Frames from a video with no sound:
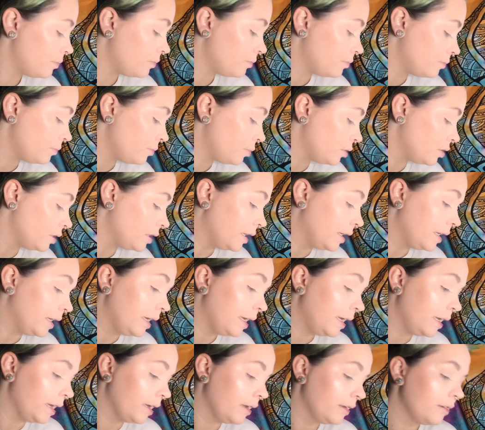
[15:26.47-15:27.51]
put it
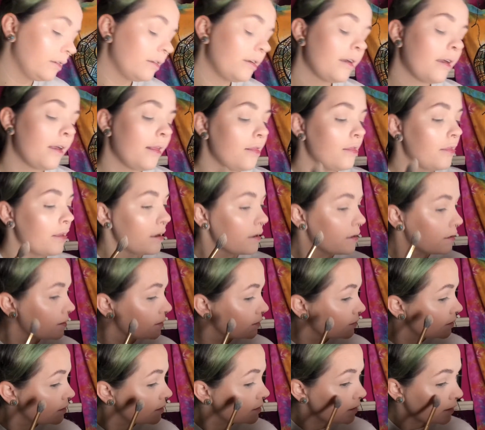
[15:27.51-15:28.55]
in, and then
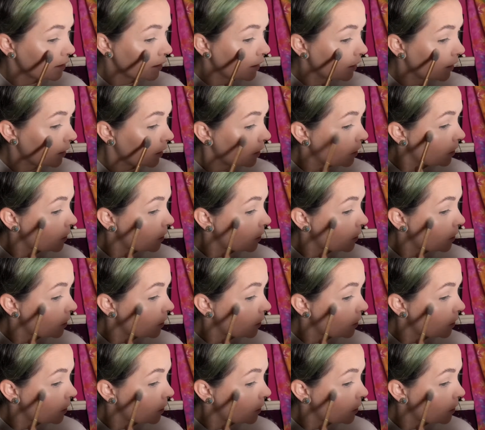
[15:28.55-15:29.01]
see.